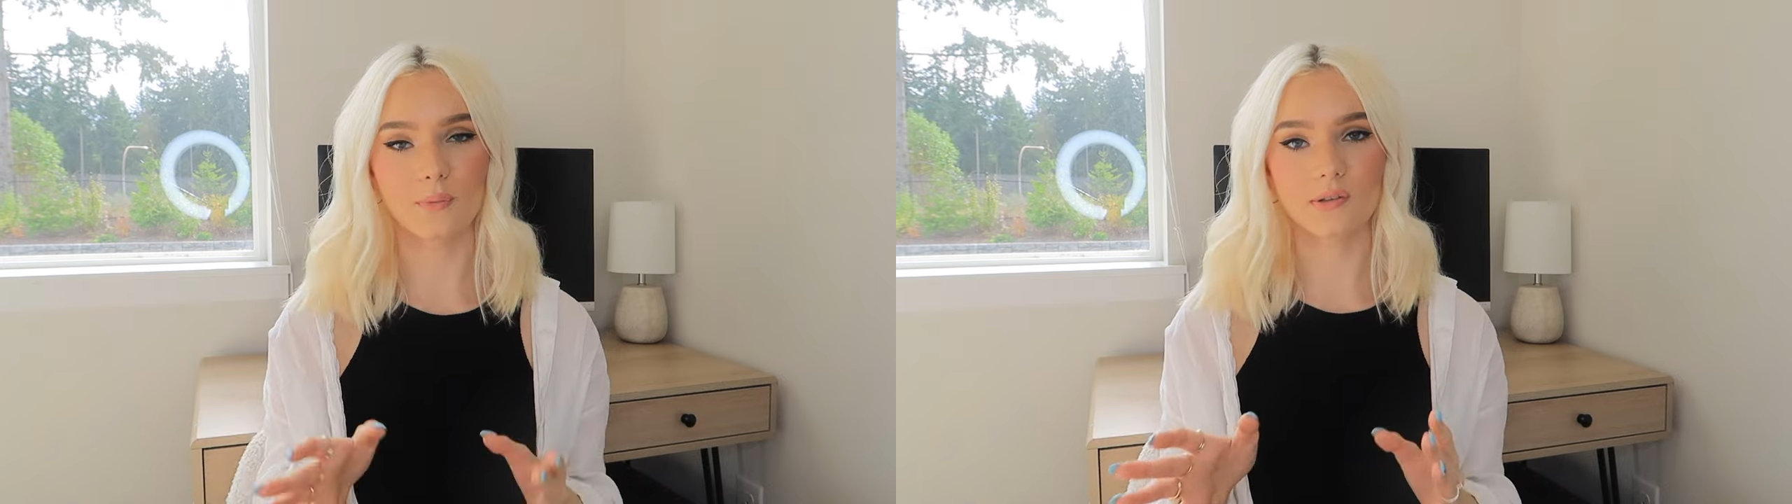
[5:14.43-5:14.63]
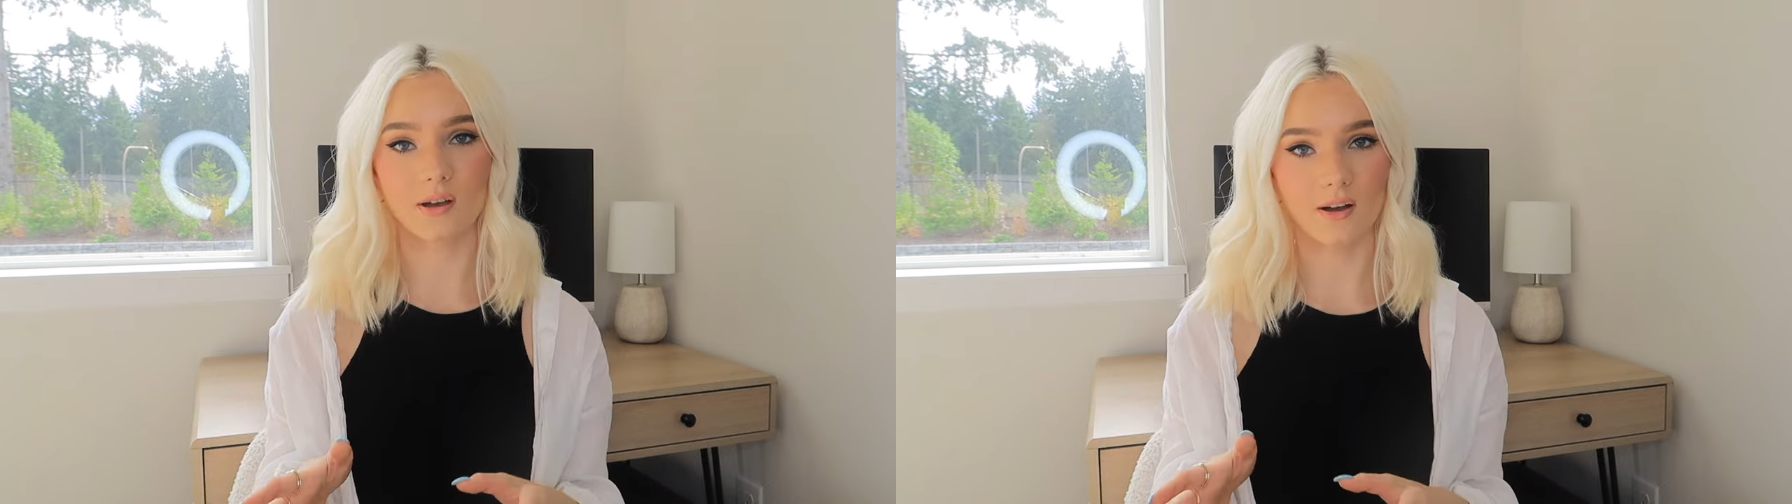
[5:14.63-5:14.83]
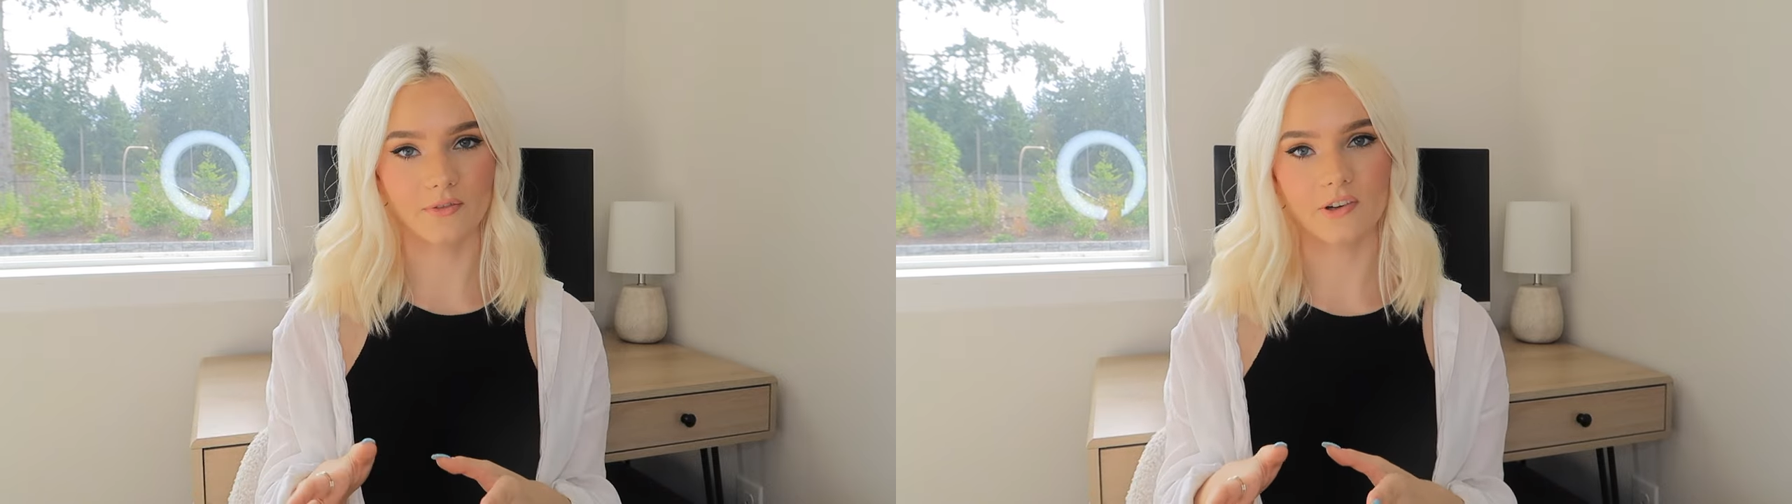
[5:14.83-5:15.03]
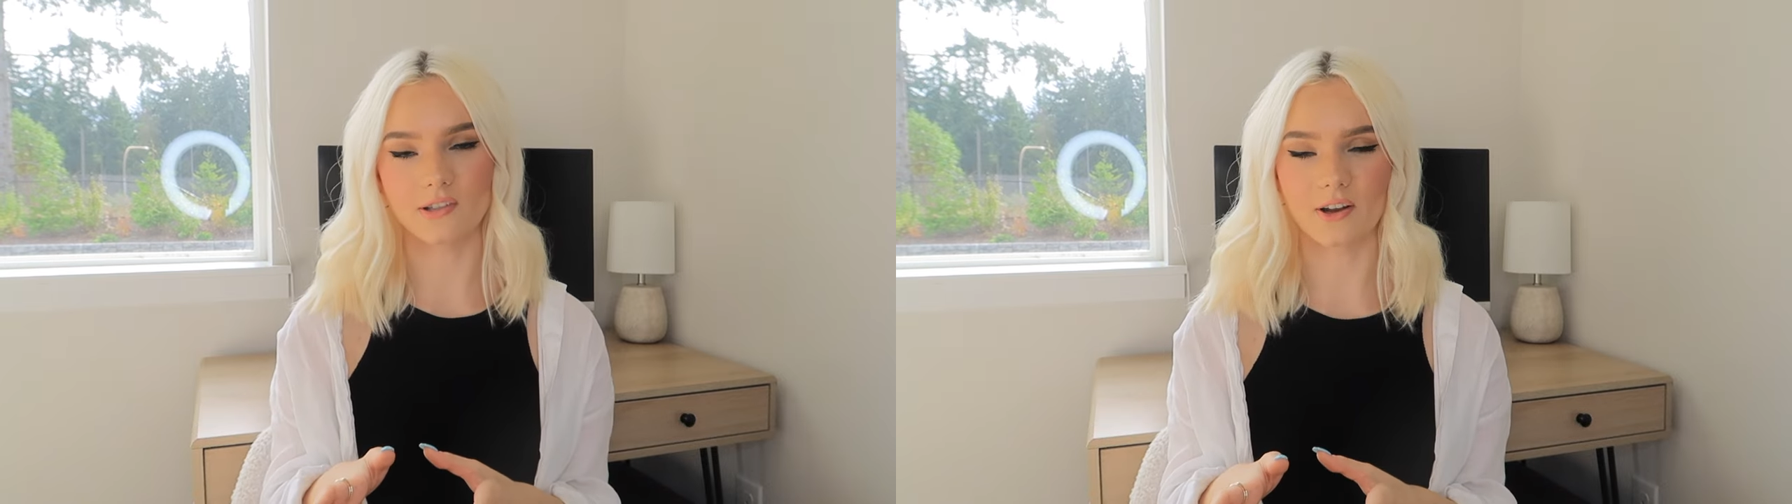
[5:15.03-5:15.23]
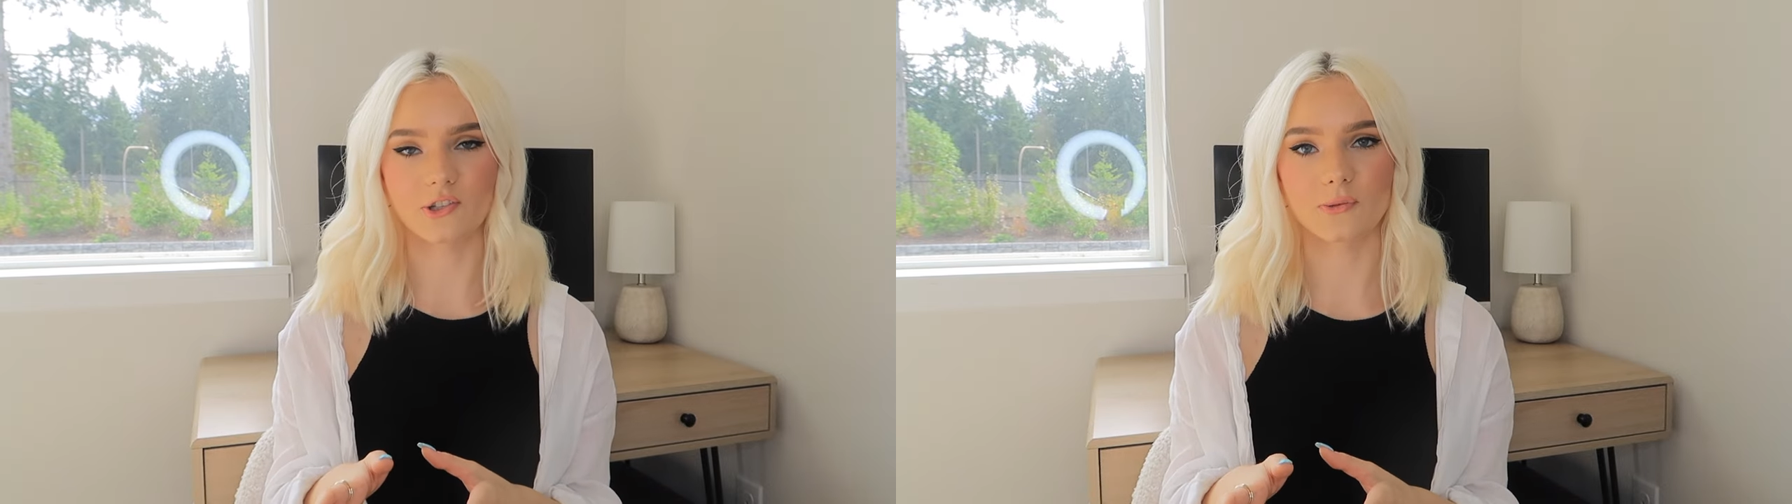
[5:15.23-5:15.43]
It was on
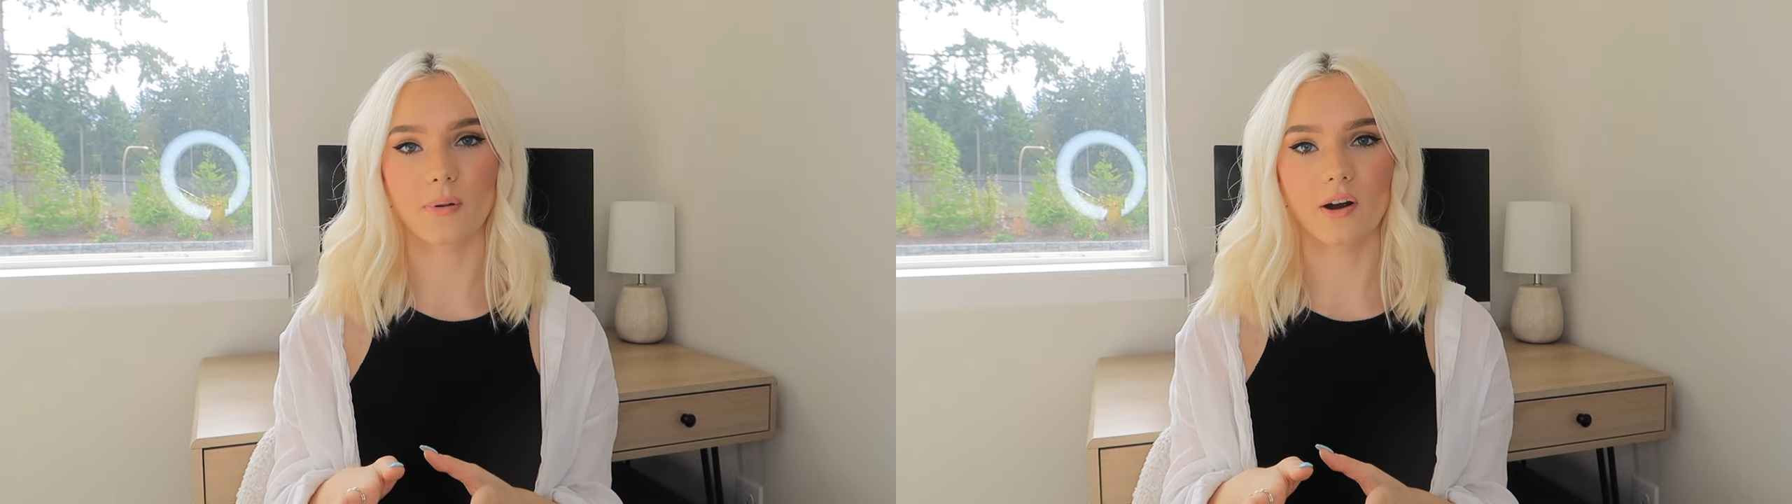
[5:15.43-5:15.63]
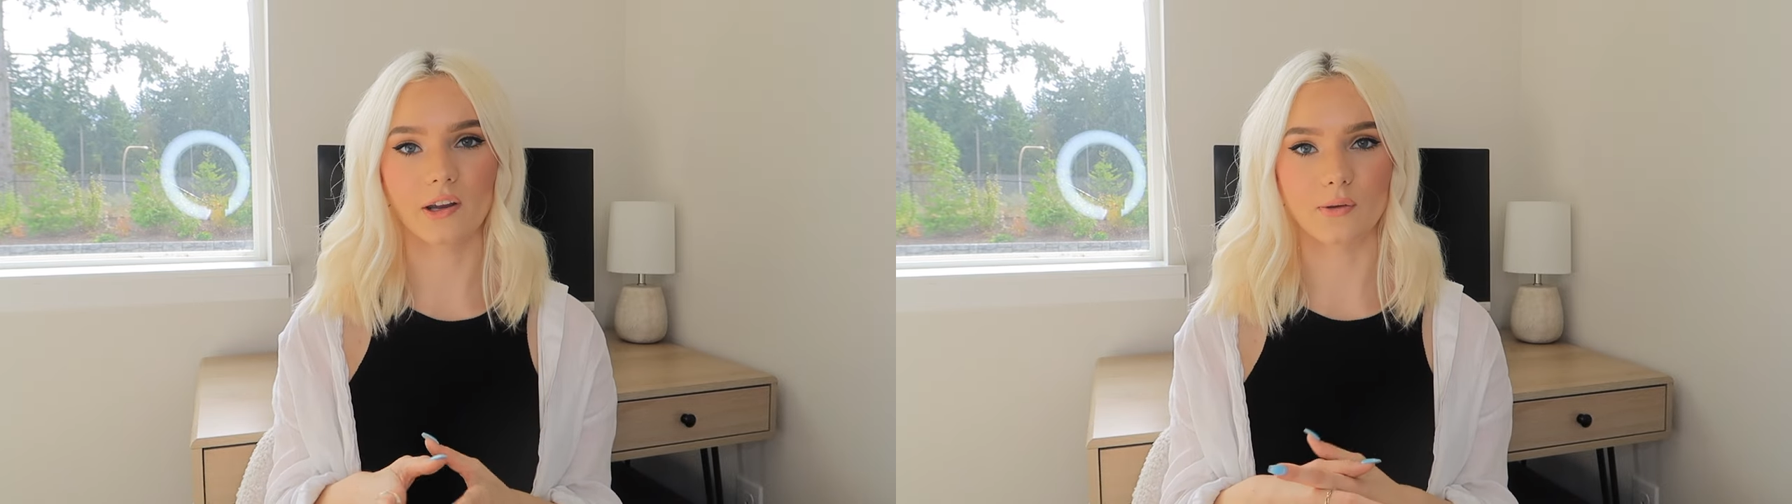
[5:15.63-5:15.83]
Versace's part.